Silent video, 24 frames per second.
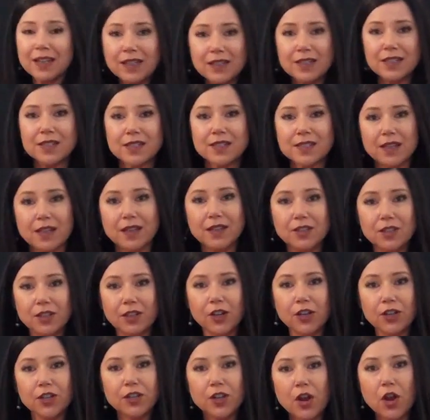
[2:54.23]
can you see you're
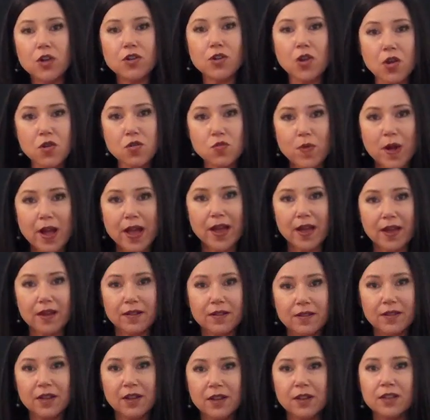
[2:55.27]
going to go nowhere?
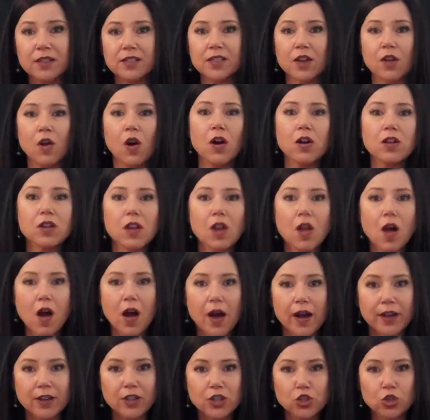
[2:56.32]
So
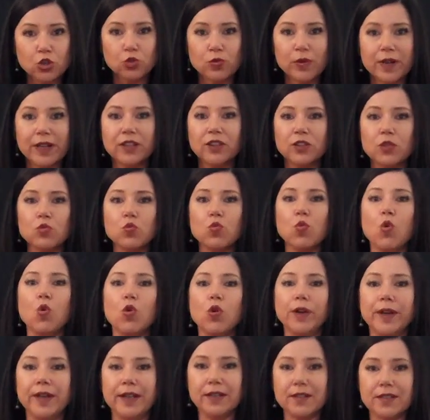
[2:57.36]
online, you'll read the
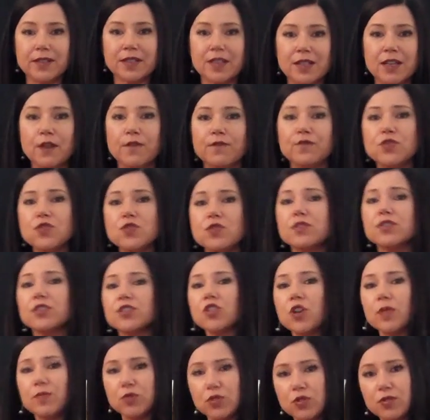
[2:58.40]
warnings. If you
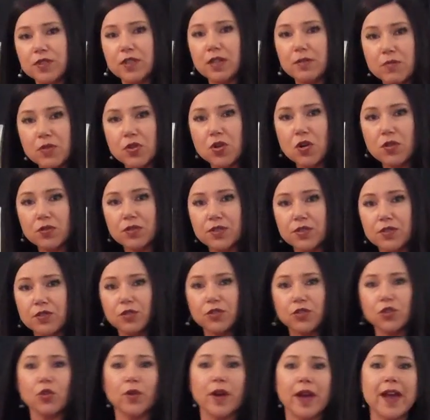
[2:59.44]
stop using
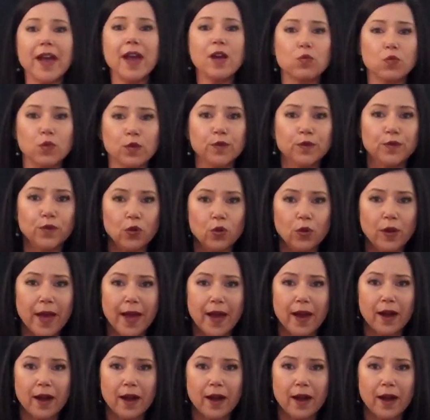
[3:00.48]
minoxidil, your hair will fall